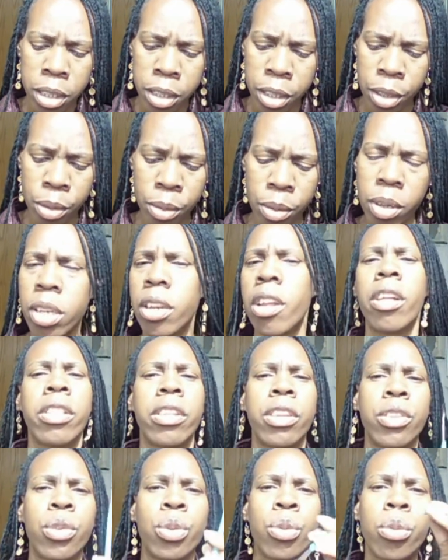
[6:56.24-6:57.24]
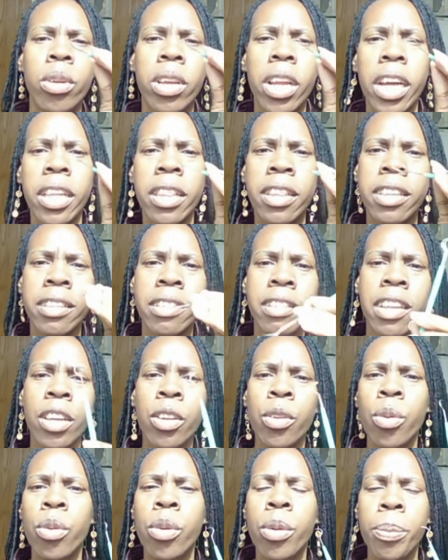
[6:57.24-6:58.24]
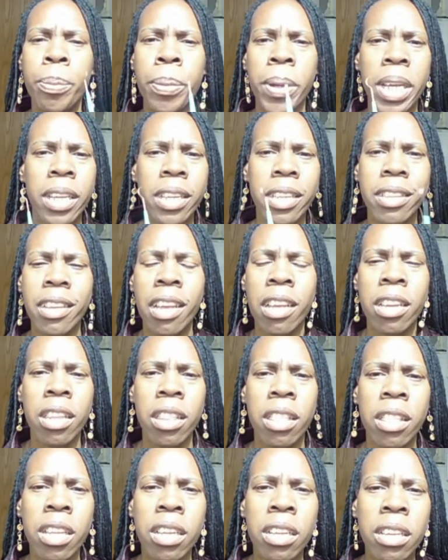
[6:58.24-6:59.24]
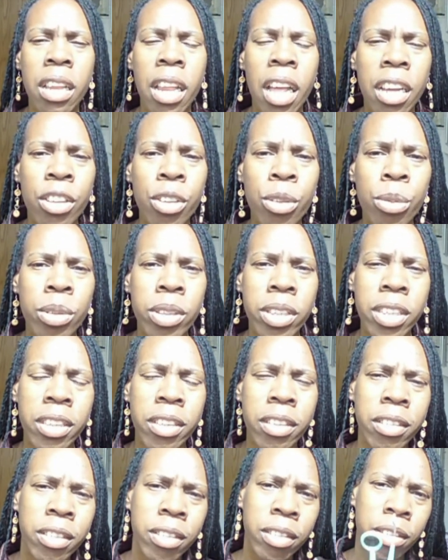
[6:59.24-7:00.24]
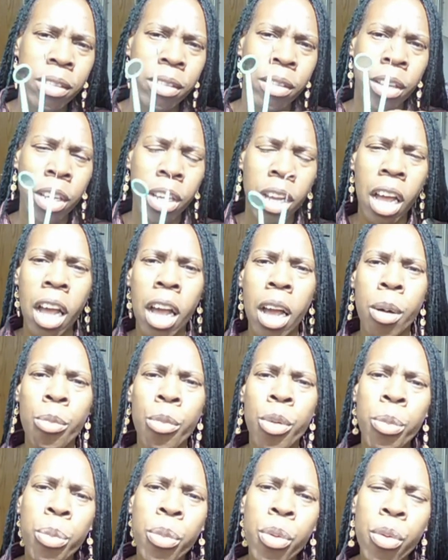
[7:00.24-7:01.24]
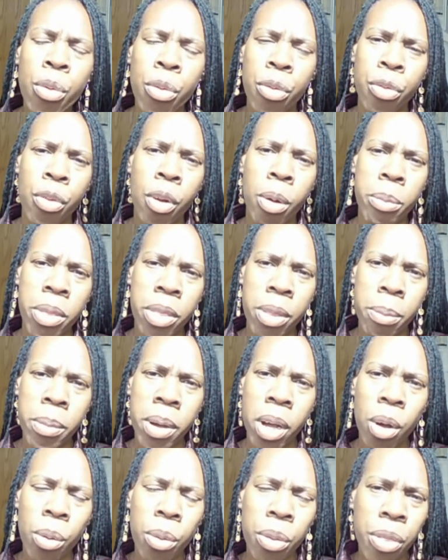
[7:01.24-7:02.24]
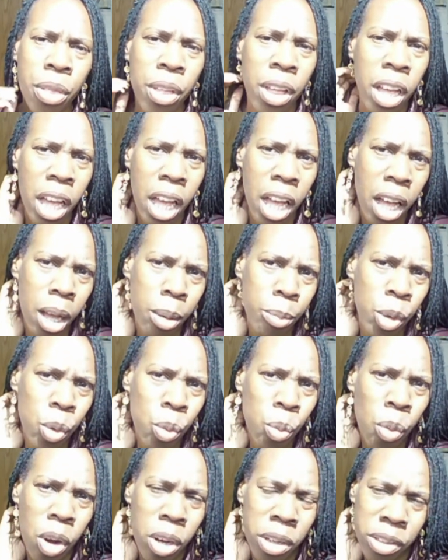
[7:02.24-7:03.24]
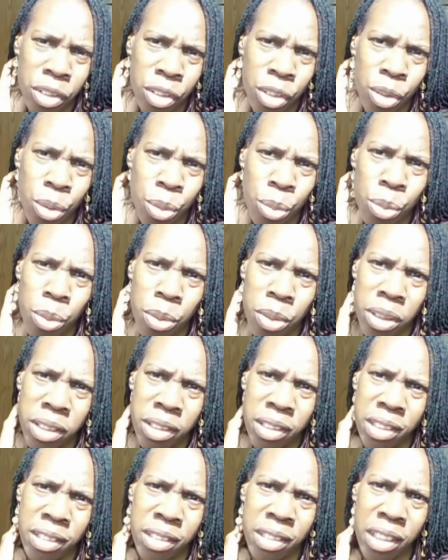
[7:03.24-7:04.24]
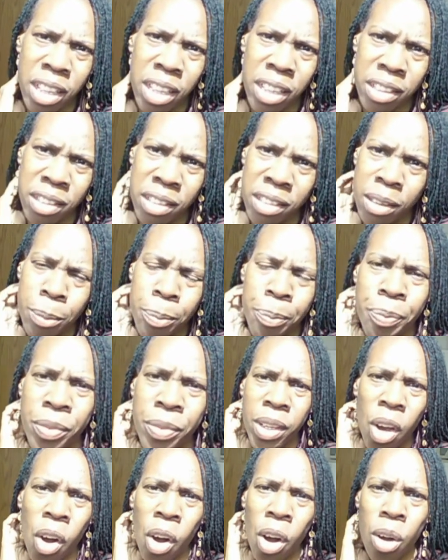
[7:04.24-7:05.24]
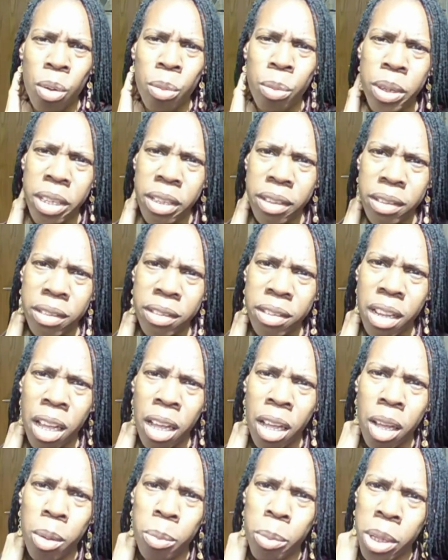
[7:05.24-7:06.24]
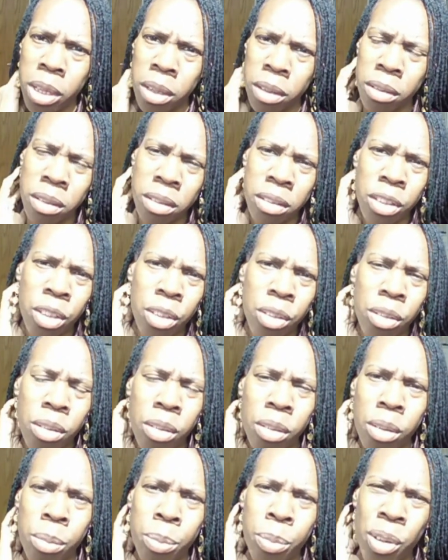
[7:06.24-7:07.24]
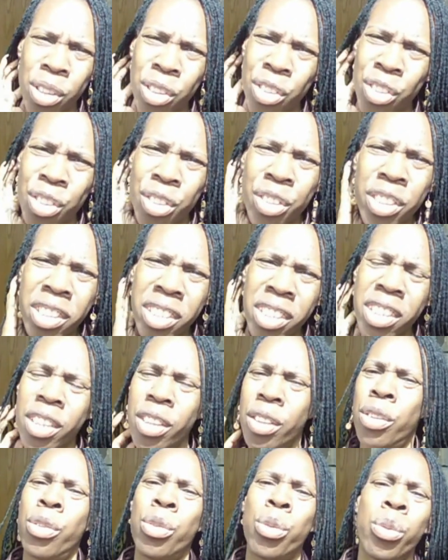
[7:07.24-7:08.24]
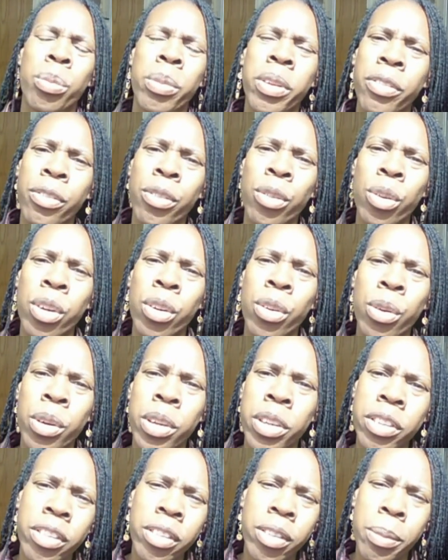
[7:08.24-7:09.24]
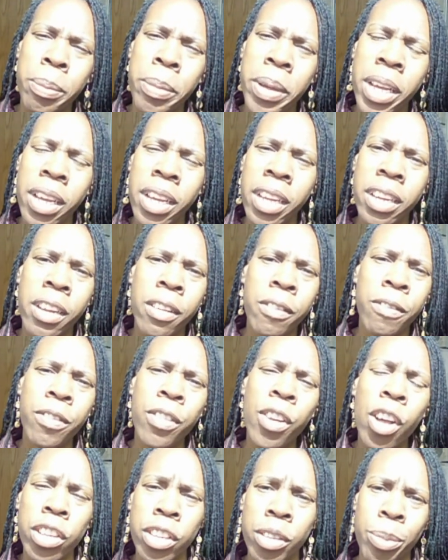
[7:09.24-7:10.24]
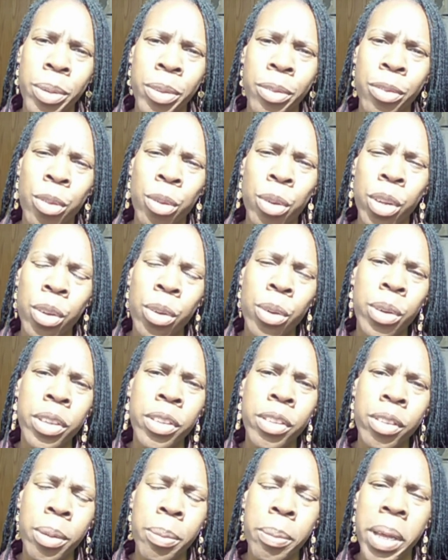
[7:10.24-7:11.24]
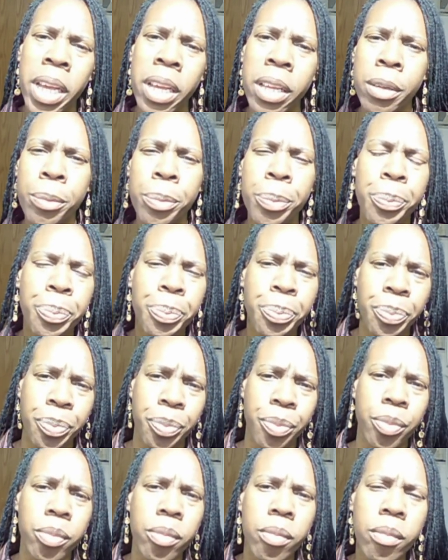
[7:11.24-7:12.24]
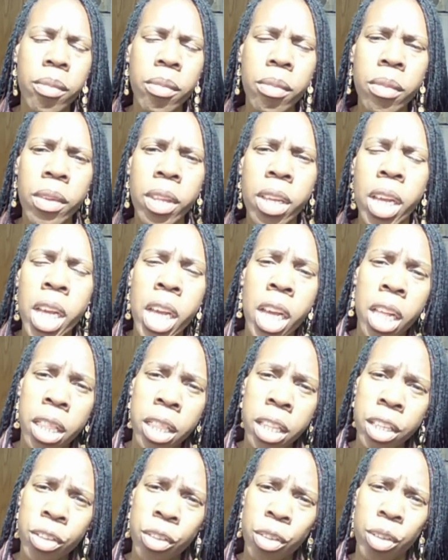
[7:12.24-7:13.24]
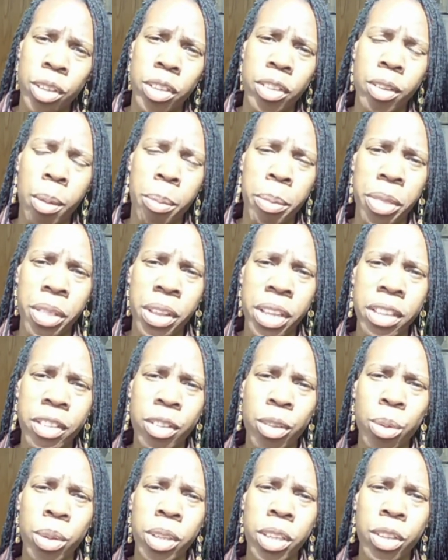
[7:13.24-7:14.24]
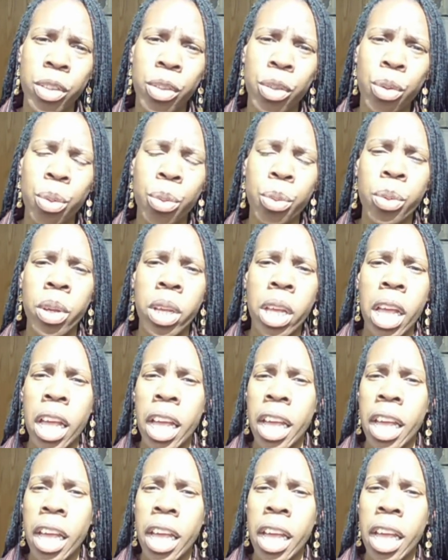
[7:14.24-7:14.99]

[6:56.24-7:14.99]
You know, another tool like this that you could pick at anything that you need to remove from the mouth. You want to do these things. Always, you know, brush your teeth too before going to bed, and floss before going to bed. These are some things you could do.